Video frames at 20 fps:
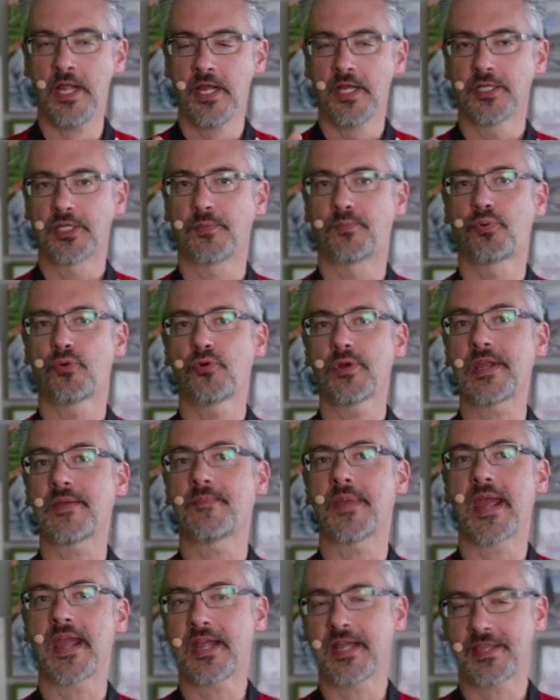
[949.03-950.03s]
to
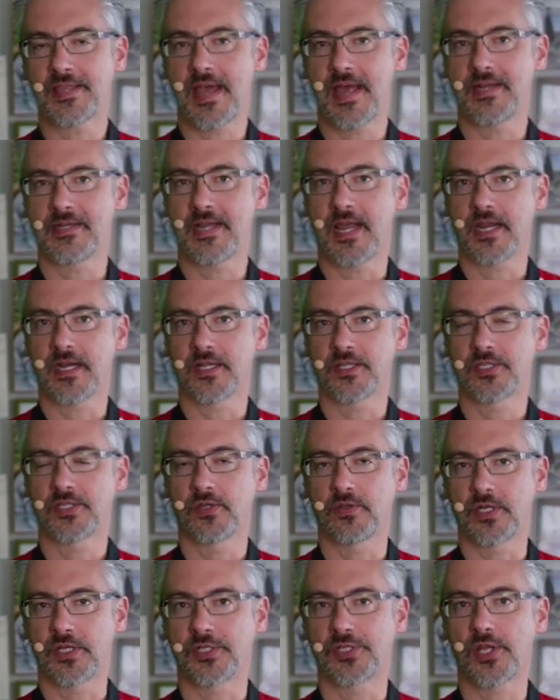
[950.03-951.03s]
pre-bake that data so
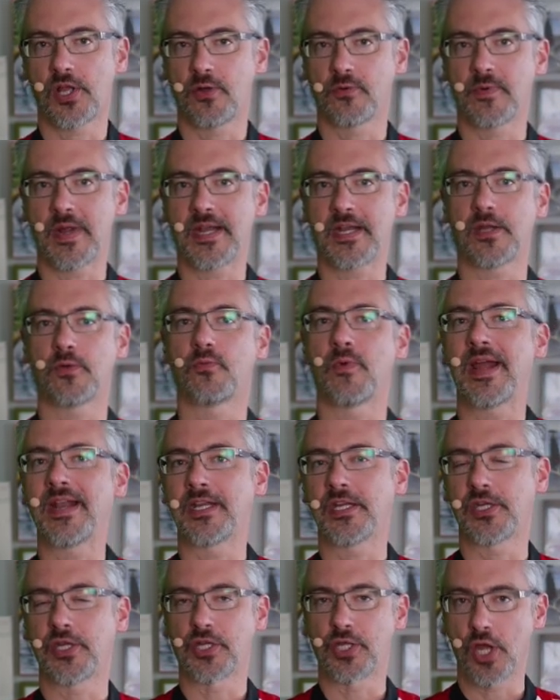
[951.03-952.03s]
that it's already
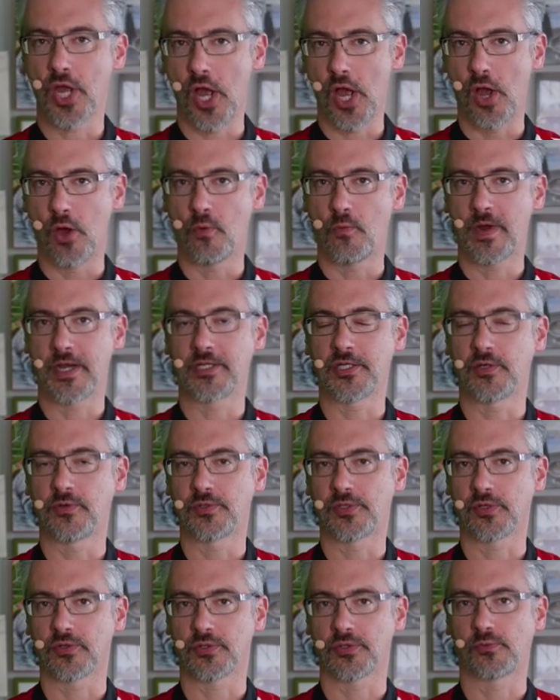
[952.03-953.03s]
ready to go when
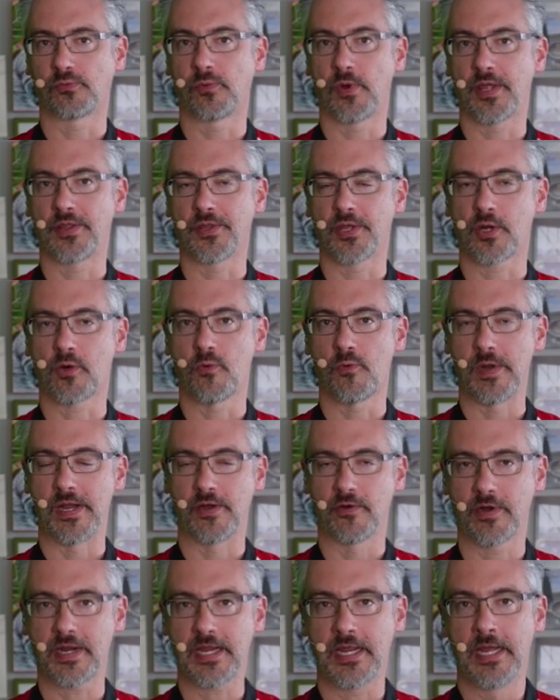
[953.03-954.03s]
users run the
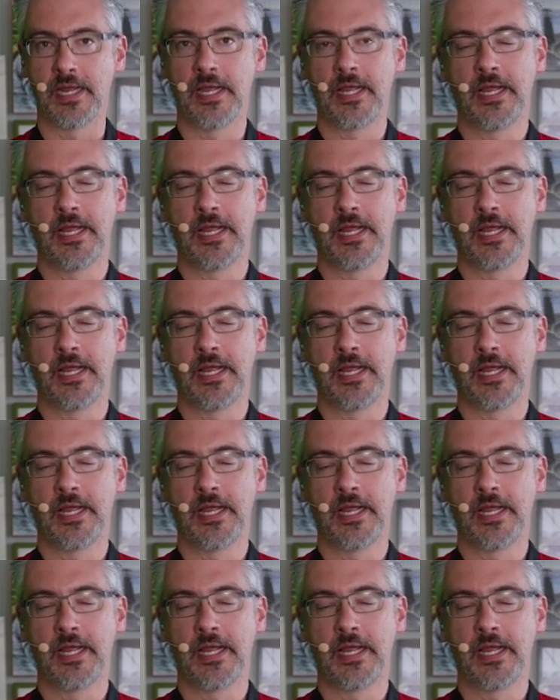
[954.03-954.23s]
query.